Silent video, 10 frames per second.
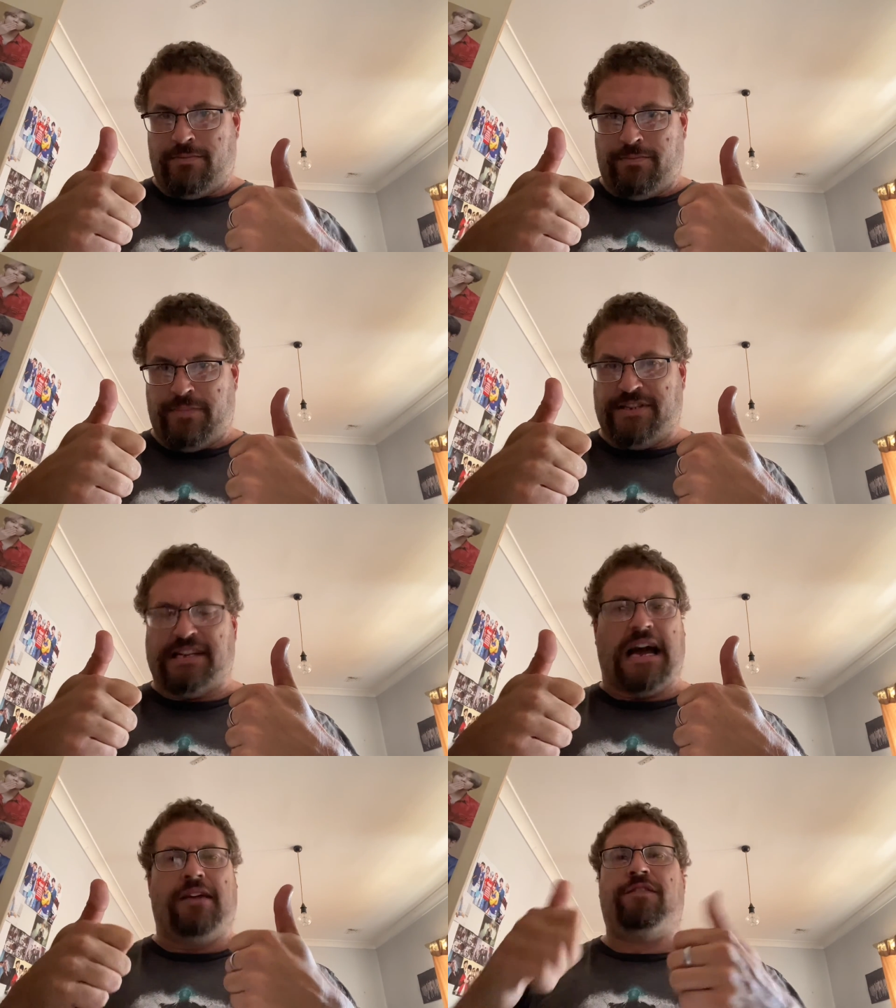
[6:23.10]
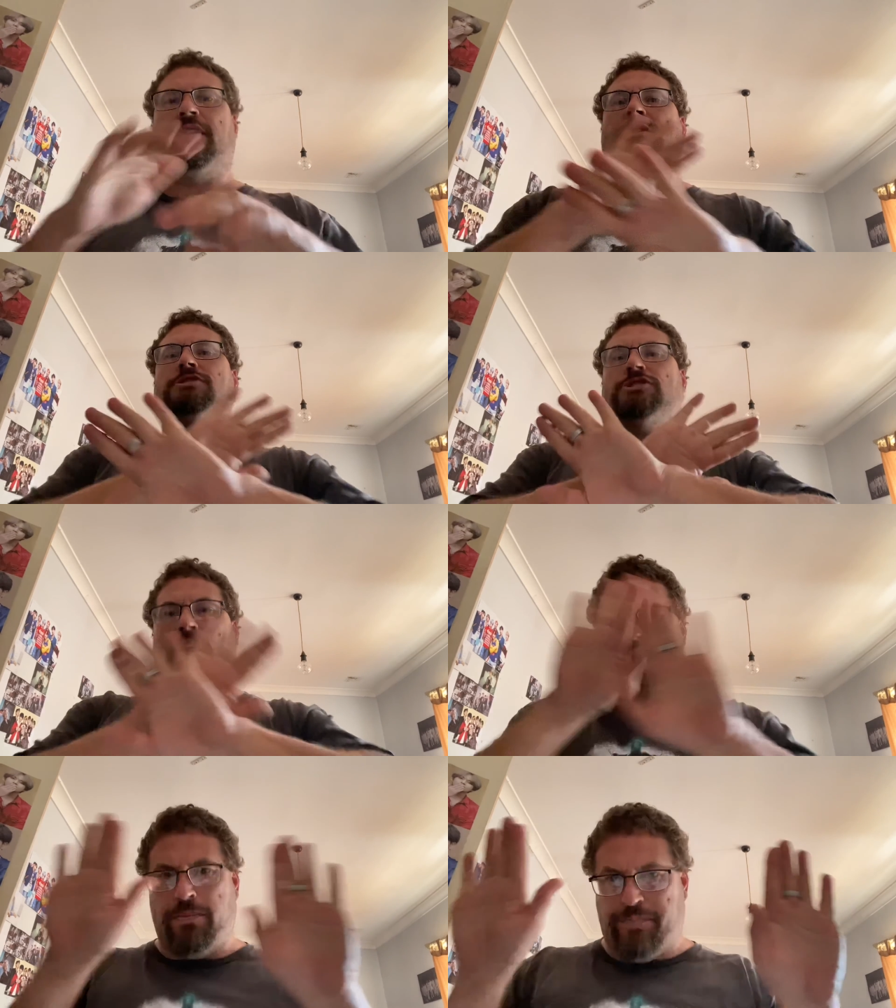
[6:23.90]
Be safe.
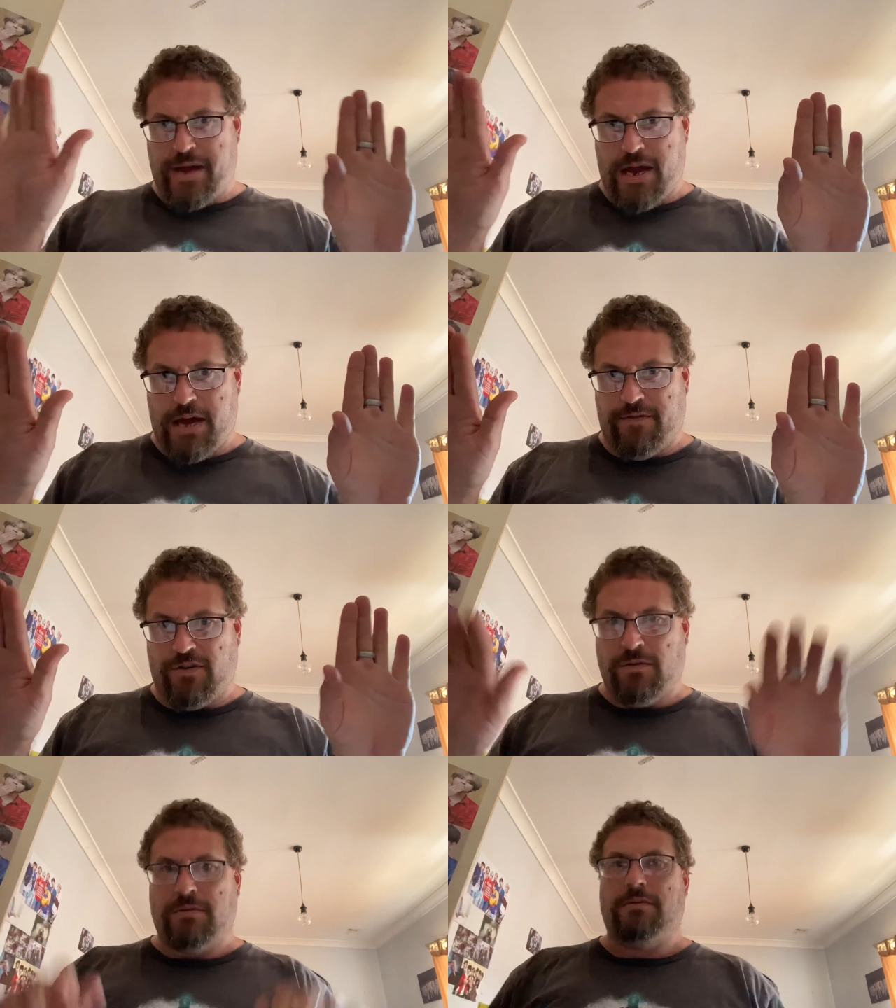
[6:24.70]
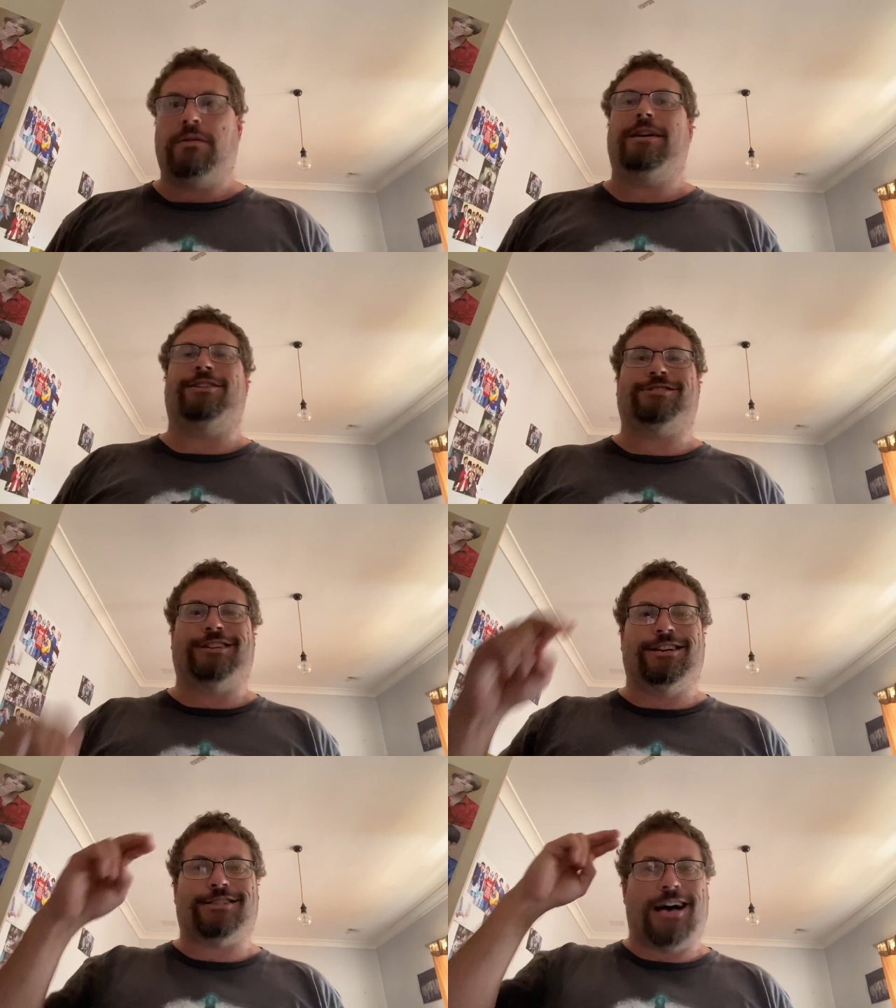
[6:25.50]
Don't be evil. And I'll see
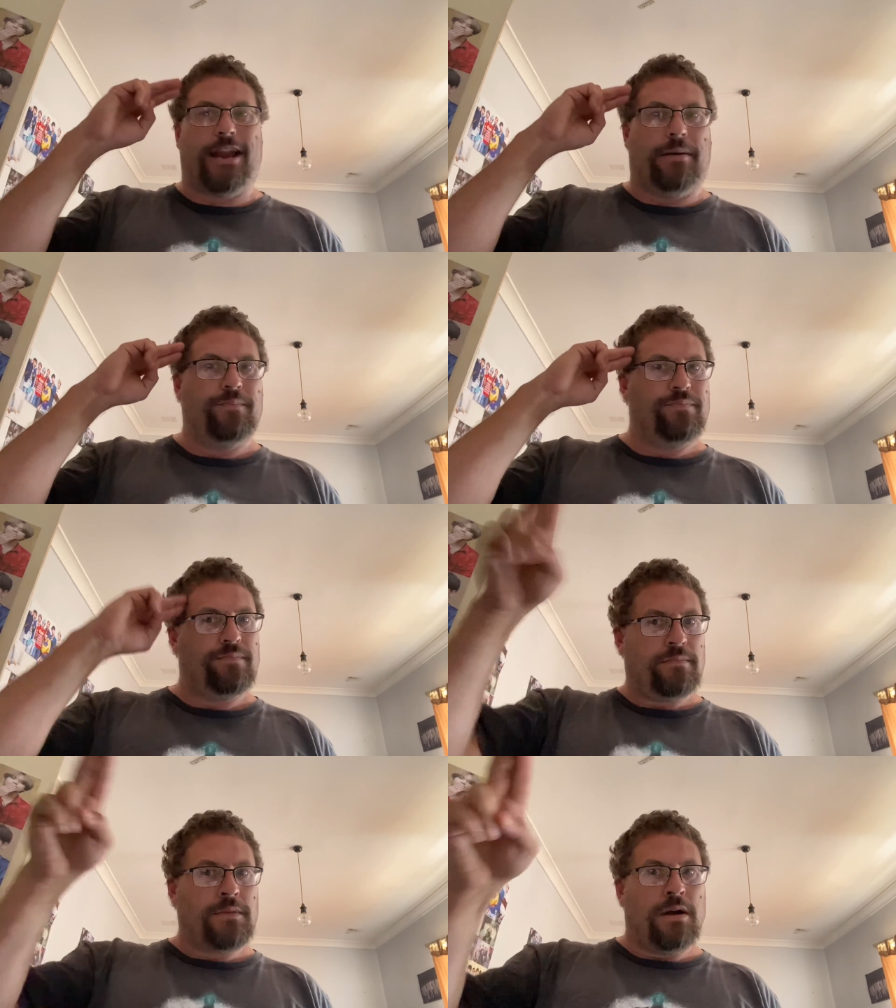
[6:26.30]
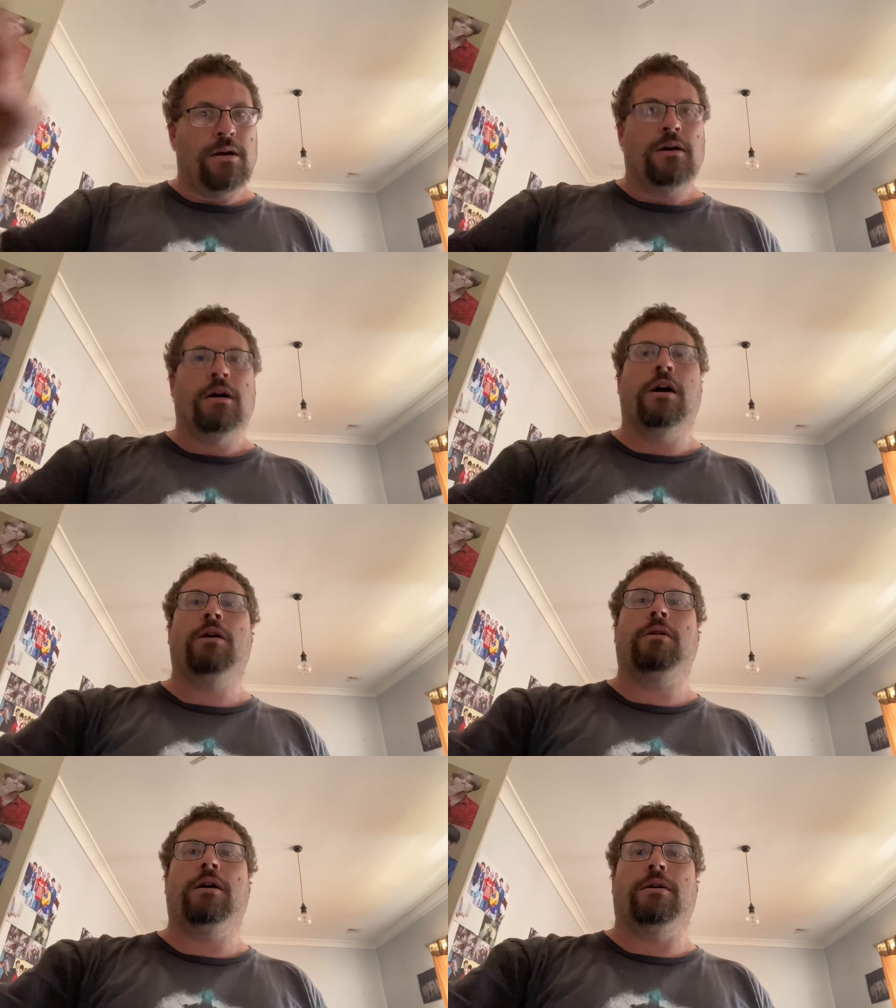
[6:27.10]
you later.
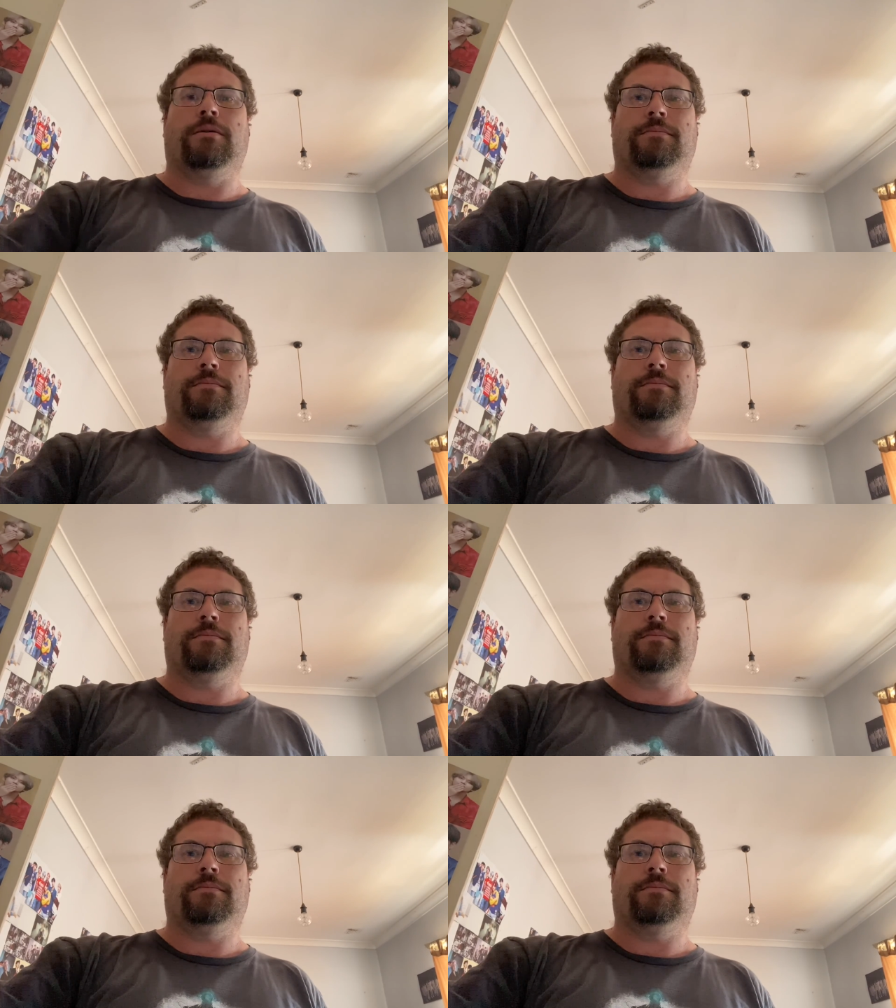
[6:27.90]
Hooroo.